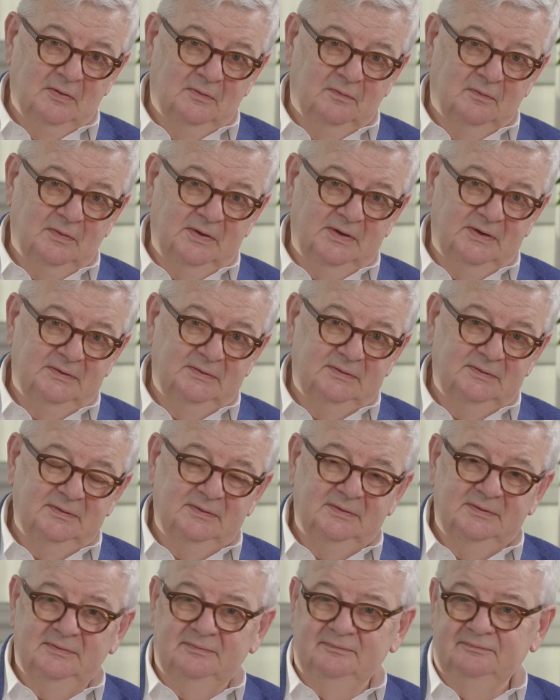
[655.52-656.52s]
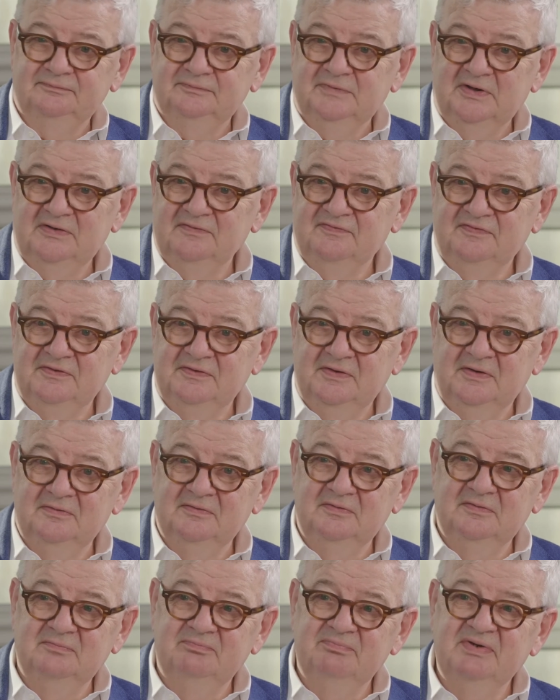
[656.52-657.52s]
Well, if you
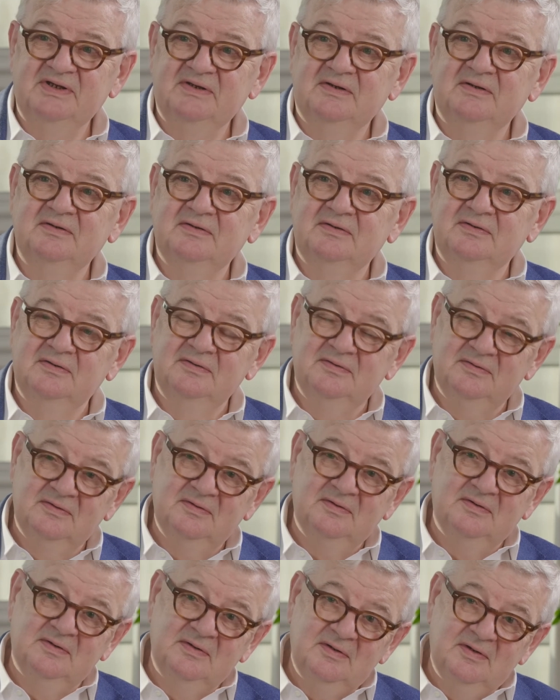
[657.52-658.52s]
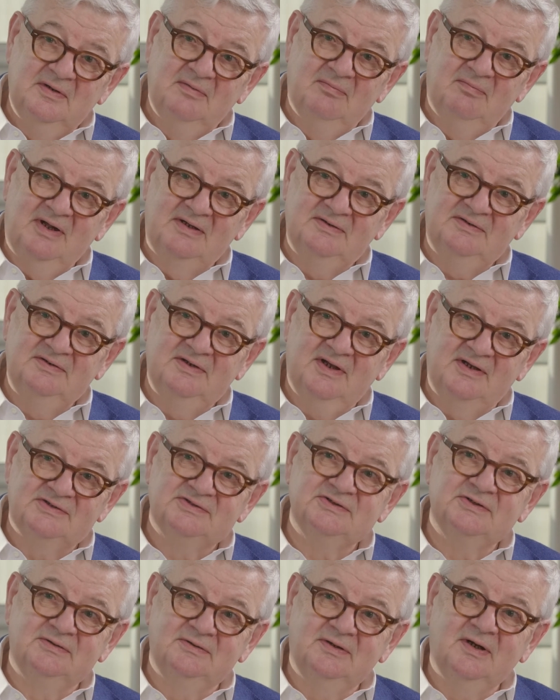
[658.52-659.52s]
know big
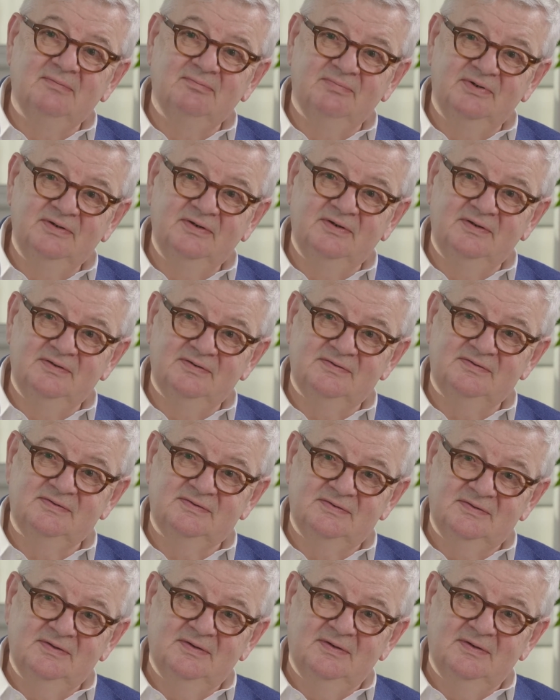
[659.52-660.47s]
multinational companies,